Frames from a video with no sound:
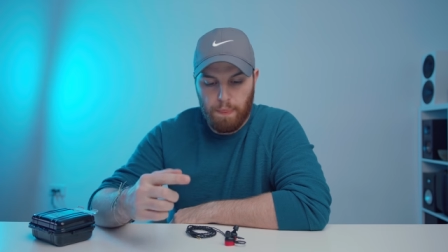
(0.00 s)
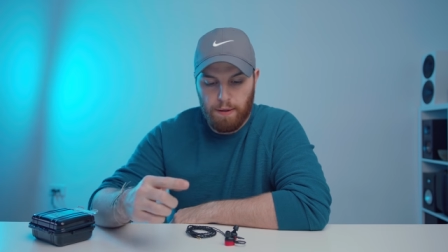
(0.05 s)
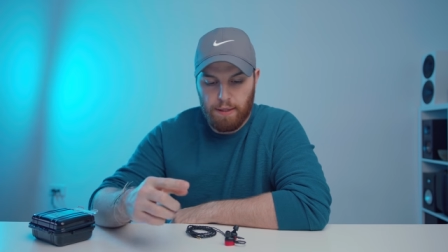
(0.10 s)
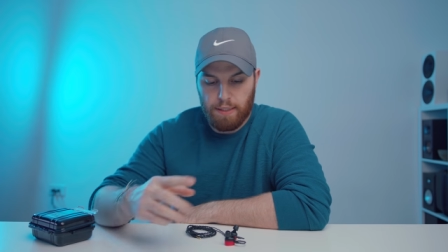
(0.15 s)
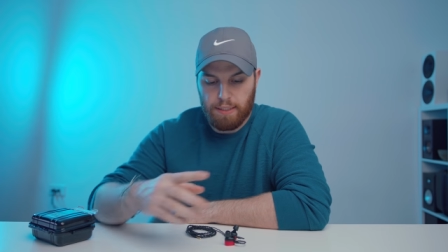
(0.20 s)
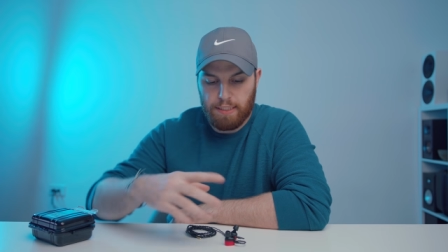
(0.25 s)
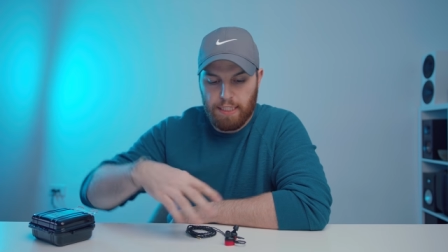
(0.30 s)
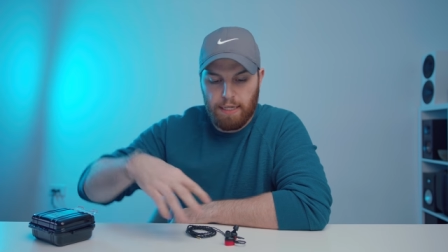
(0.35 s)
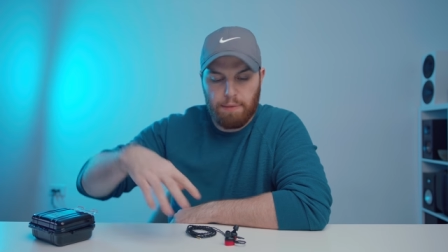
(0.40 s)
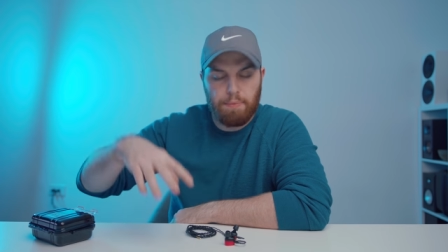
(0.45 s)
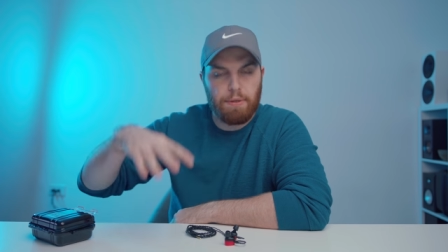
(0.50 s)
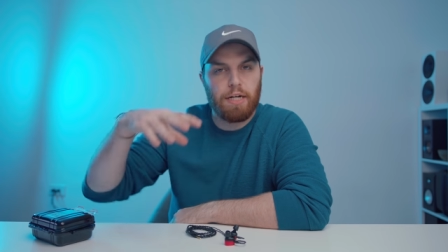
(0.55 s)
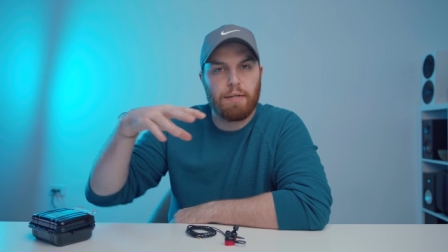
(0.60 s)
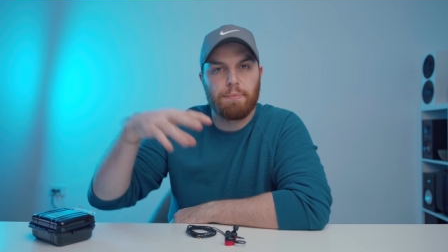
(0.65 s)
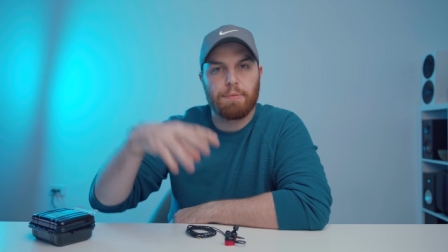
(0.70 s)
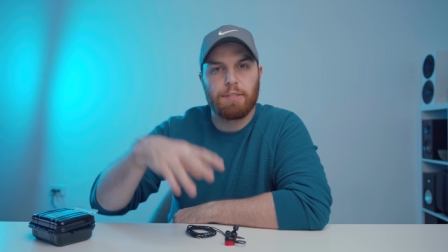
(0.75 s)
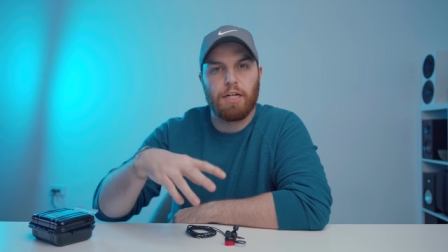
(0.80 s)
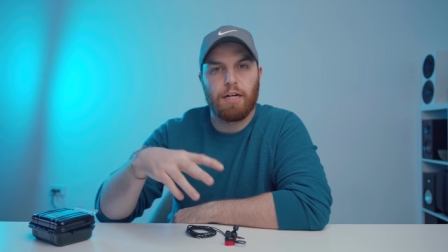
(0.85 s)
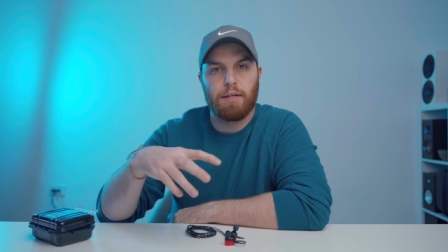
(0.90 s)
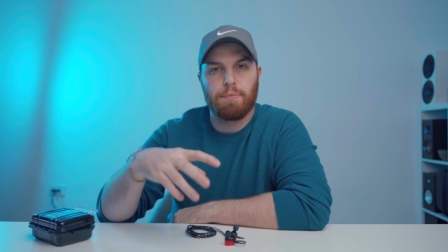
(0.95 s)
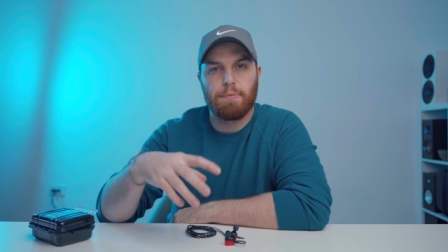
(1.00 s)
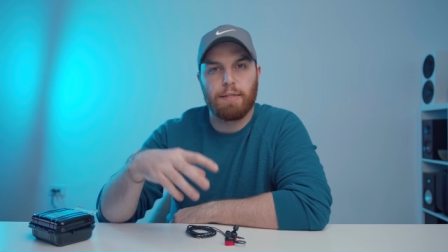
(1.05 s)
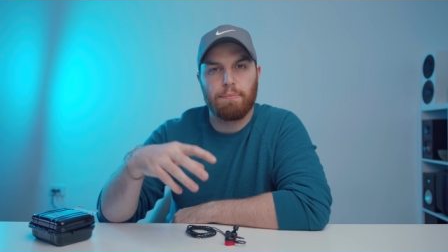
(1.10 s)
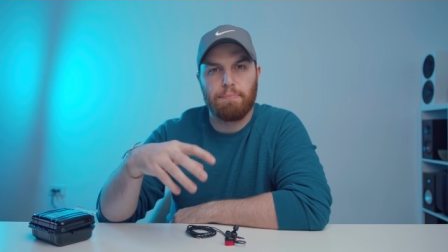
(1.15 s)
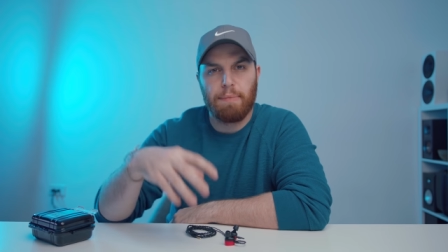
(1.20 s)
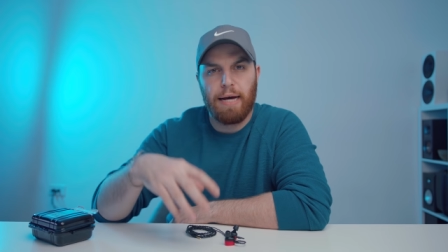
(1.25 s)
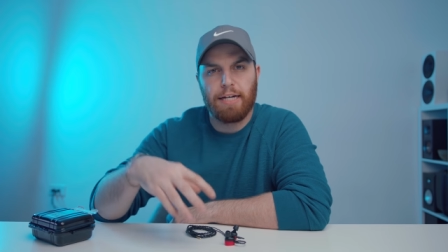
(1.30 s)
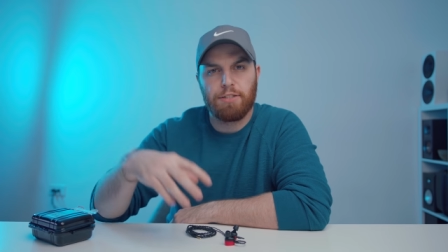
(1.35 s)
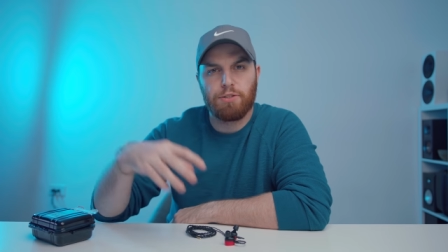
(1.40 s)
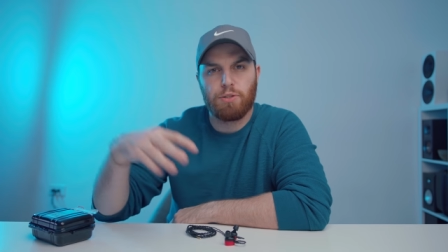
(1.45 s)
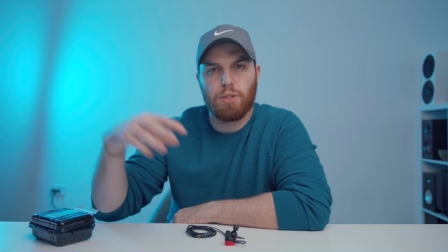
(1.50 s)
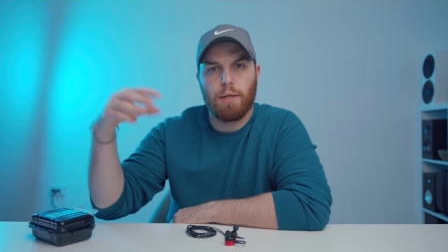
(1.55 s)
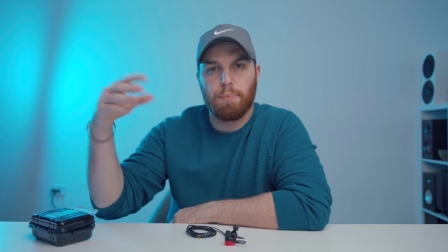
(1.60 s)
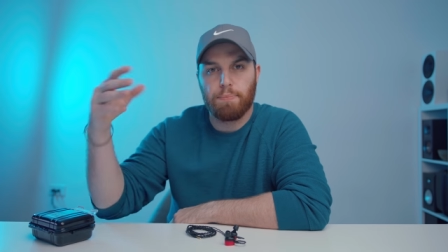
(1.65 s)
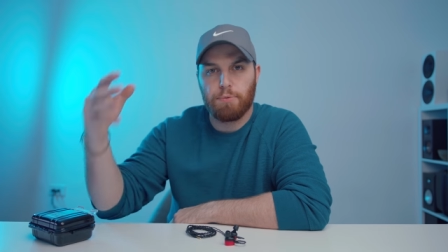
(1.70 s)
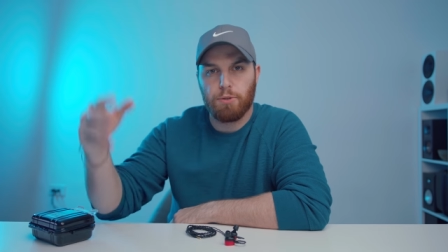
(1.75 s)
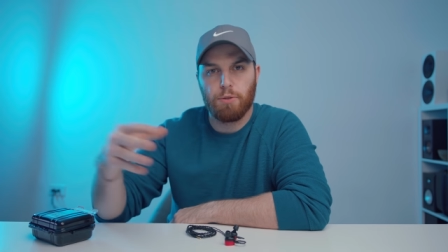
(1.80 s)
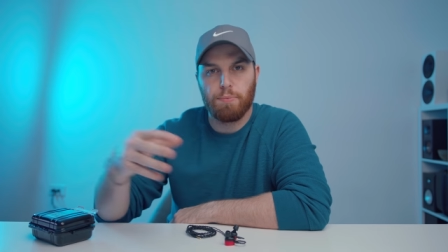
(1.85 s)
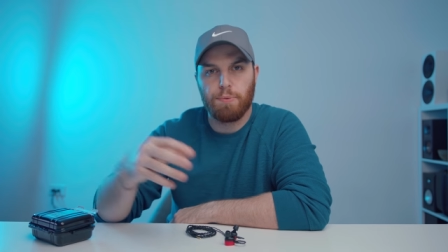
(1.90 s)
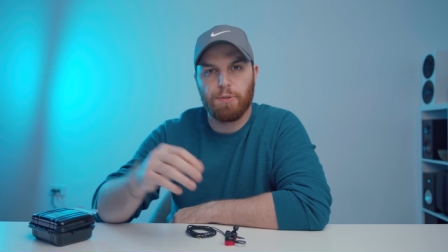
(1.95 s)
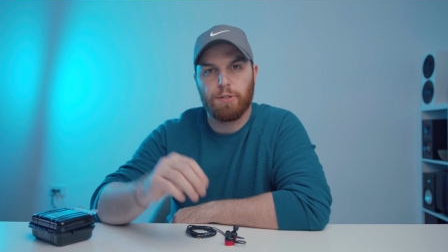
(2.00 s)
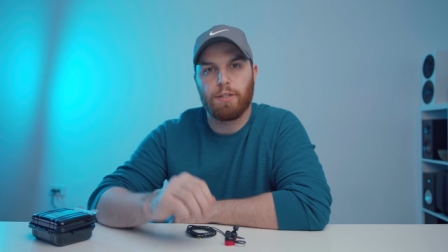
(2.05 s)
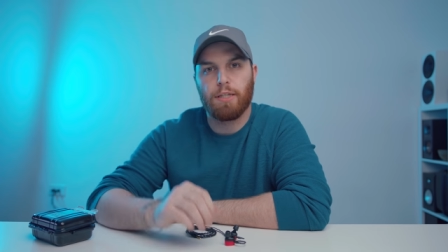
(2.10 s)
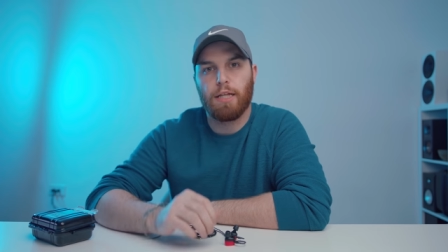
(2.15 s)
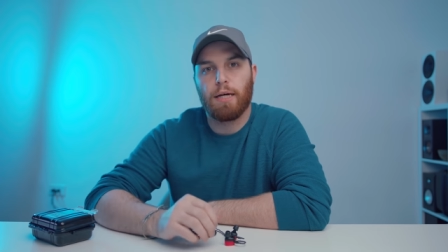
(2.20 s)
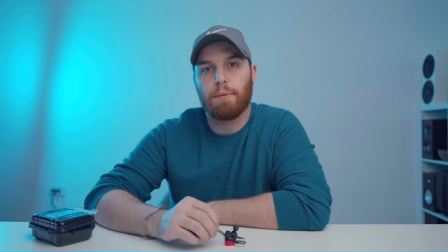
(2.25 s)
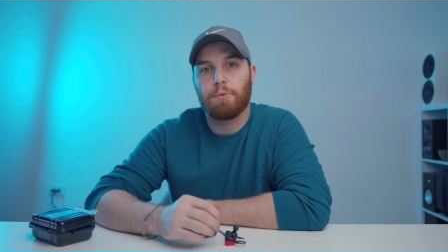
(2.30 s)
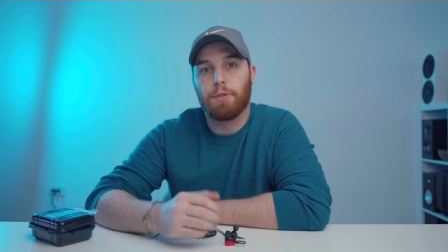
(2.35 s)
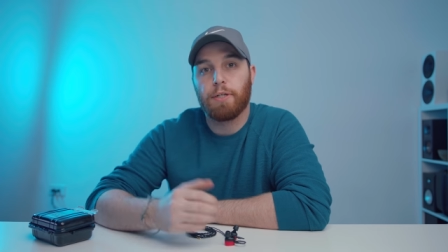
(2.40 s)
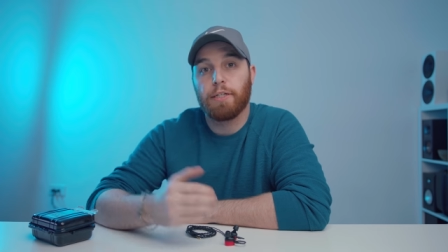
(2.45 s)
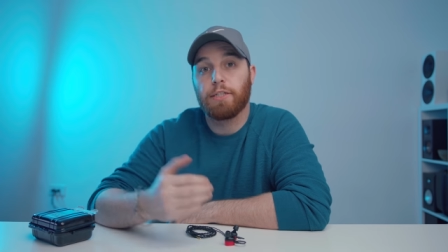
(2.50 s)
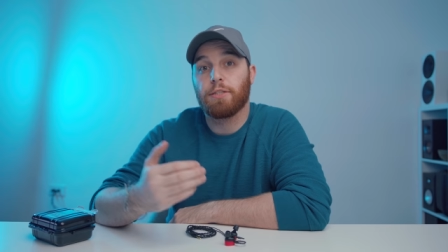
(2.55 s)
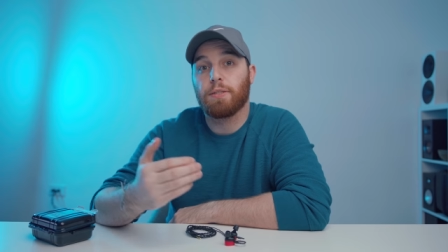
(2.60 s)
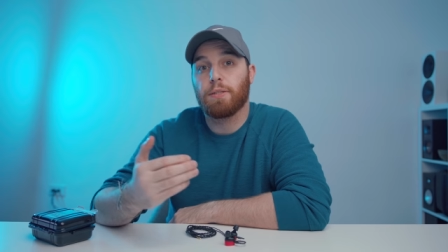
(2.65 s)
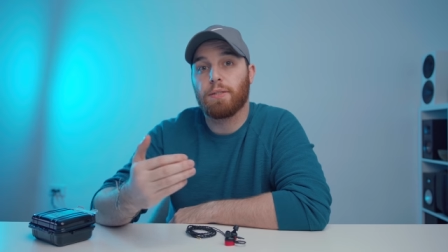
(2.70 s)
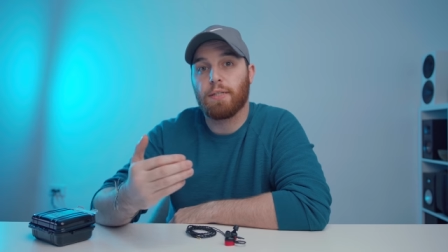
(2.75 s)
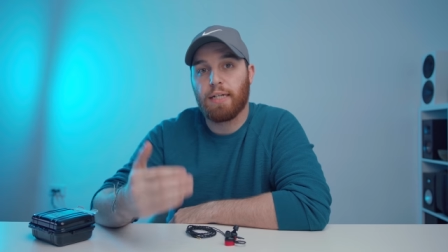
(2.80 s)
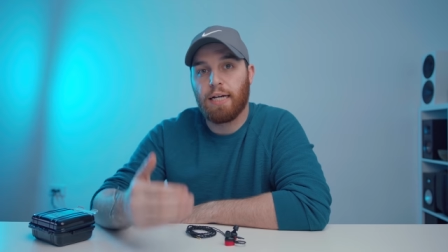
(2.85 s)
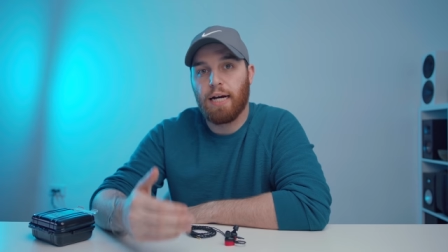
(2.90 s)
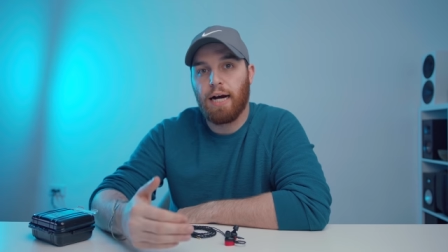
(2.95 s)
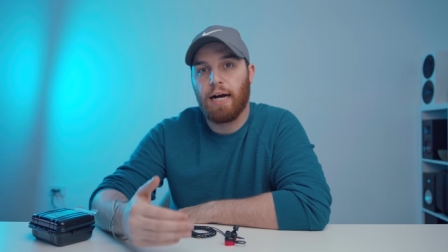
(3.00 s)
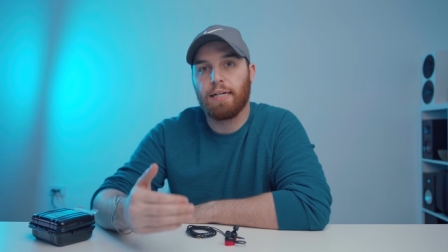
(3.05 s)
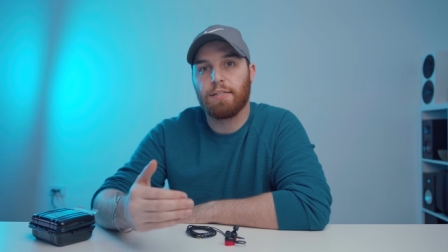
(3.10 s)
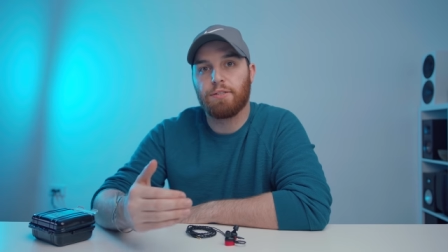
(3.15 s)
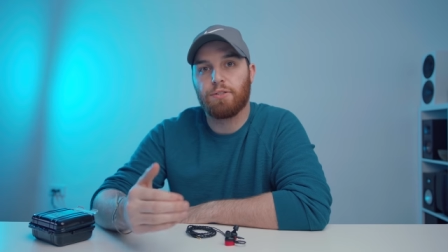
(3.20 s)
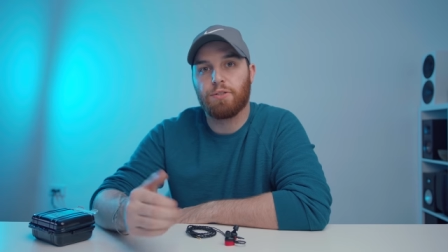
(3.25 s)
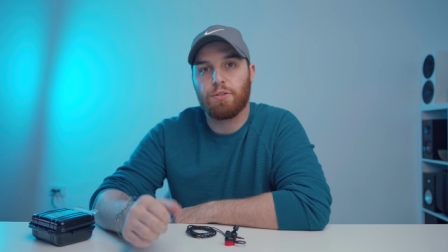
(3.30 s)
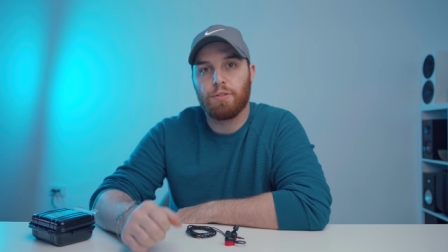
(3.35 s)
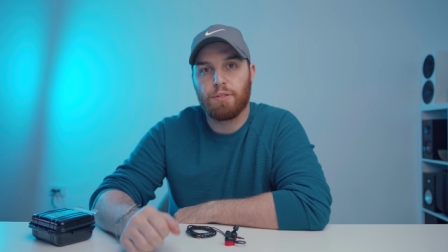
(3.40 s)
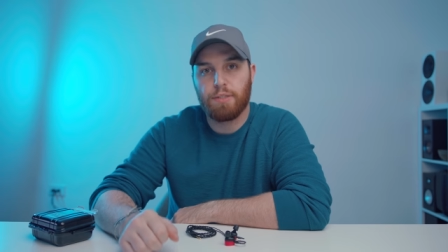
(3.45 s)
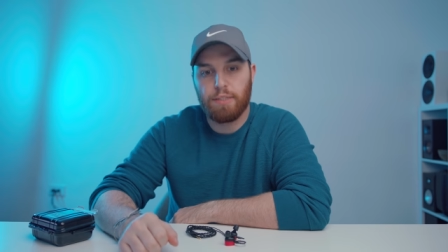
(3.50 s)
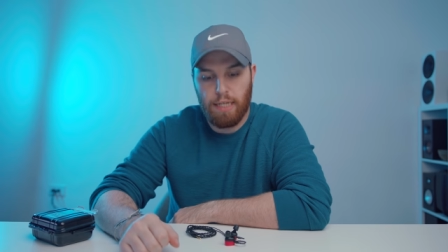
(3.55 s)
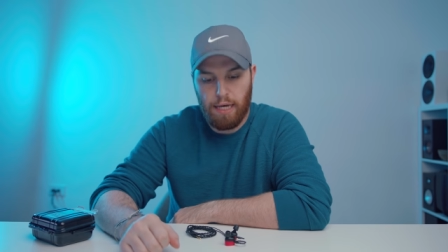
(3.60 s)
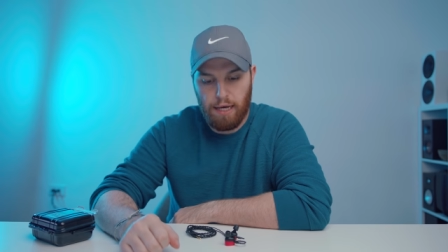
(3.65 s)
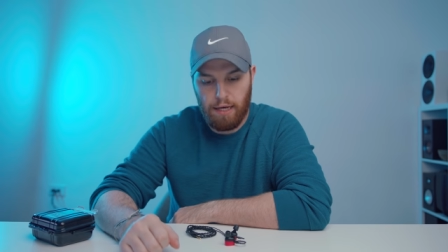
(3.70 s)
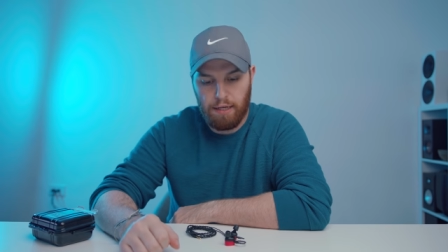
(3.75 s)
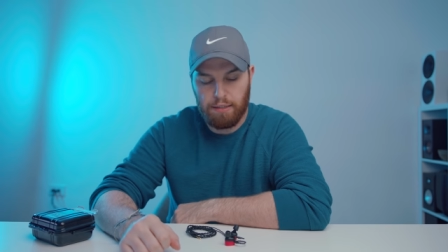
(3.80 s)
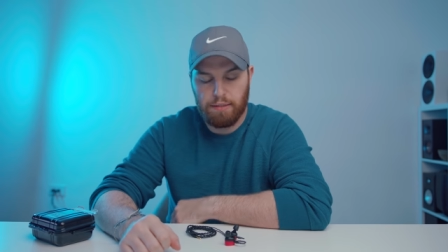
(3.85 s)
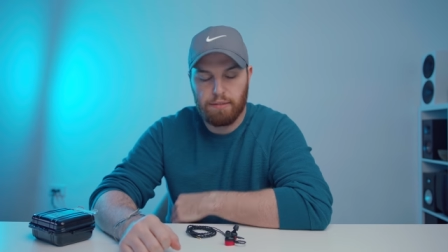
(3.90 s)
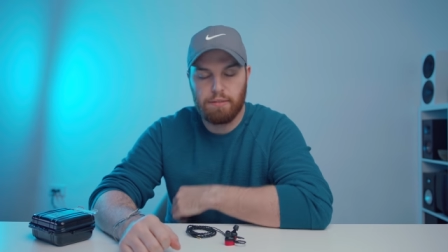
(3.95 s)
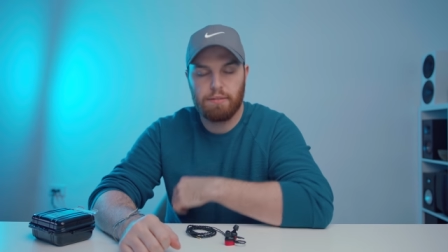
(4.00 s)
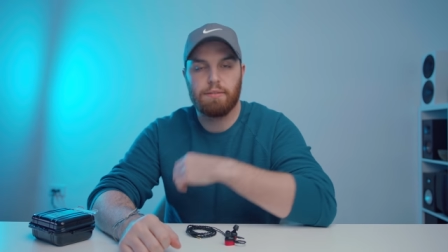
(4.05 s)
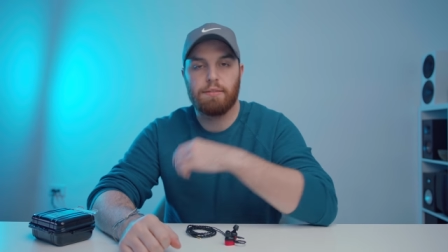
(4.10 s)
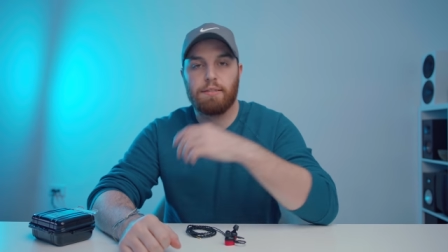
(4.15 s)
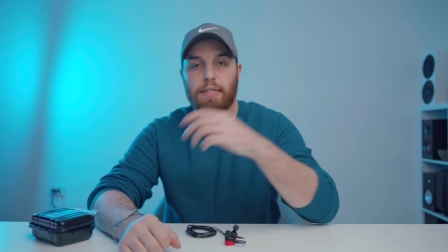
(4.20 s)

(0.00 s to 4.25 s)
Uh, today we're going to be talking about a Massdrop Noble collaboration, the Kaiser 10.